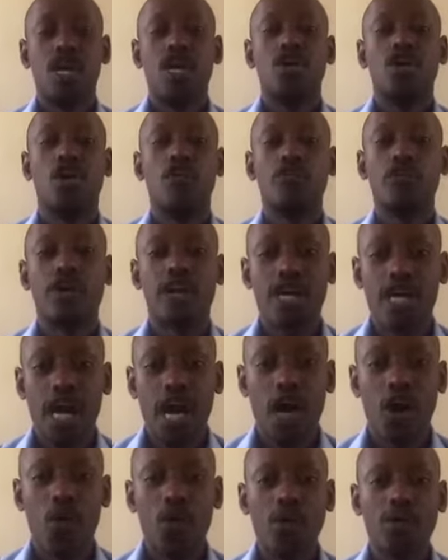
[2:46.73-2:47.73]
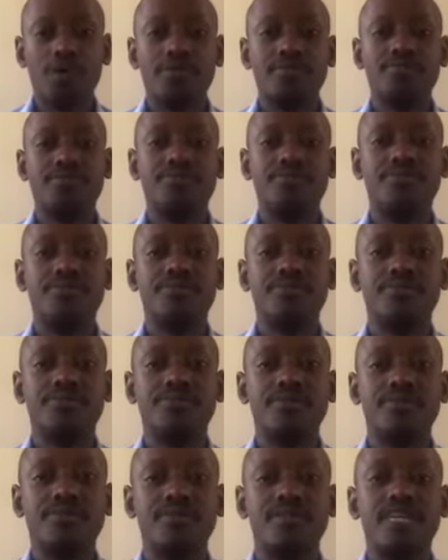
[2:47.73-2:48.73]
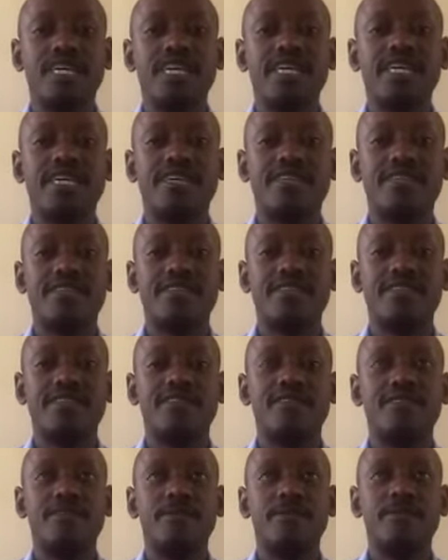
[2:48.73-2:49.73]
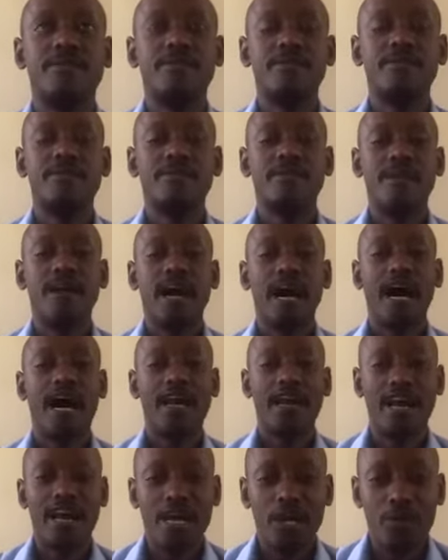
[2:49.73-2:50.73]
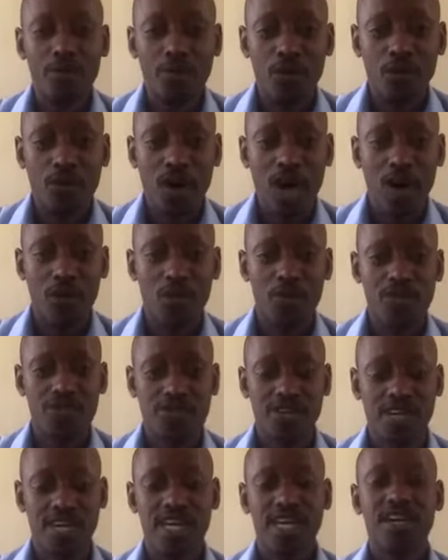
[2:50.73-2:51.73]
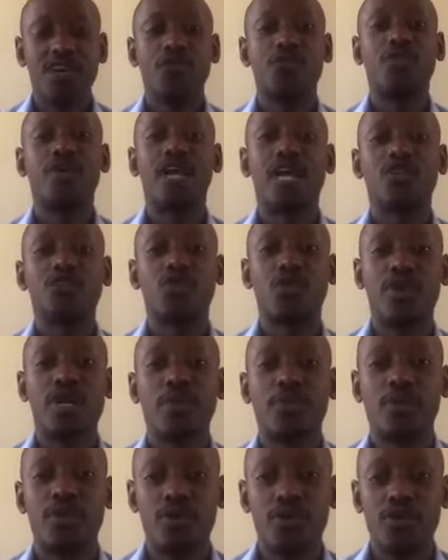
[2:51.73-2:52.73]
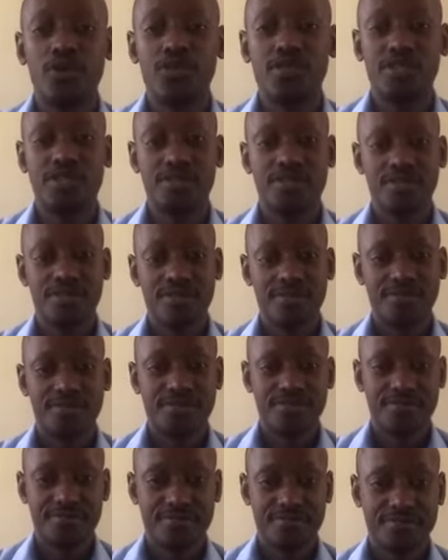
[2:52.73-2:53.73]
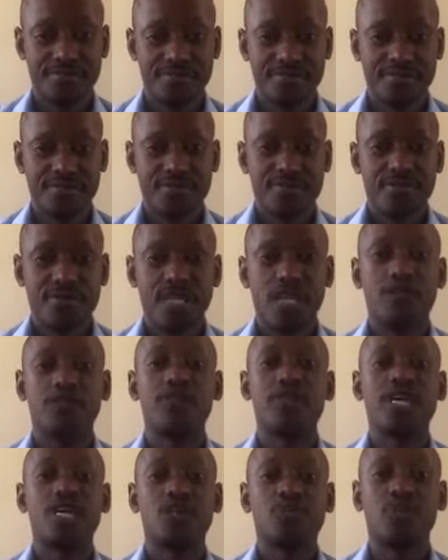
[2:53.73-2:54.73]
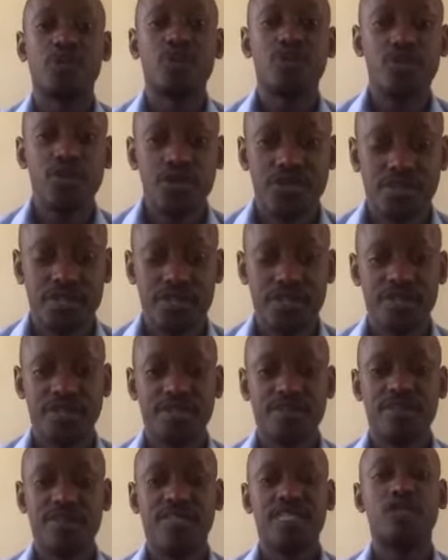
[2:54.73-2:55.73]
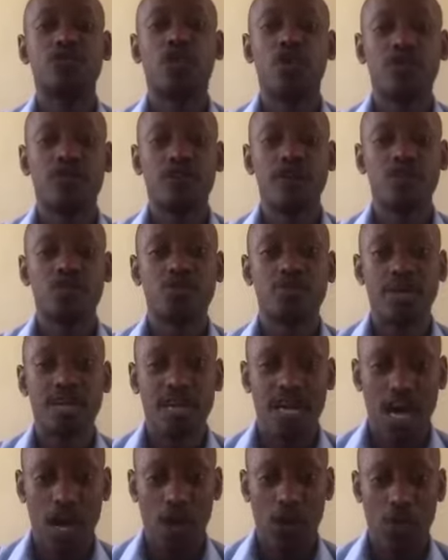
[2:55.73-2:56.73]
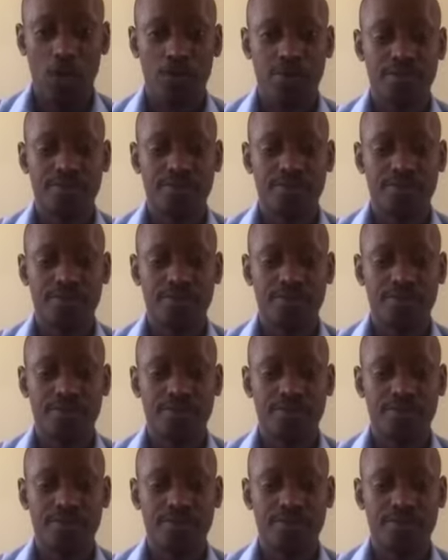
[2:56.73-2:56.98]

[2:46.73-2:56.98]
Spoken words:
Now, for a cow, is an animal, I could say, that has already produced. If it has produced, it qualifies to be a cow.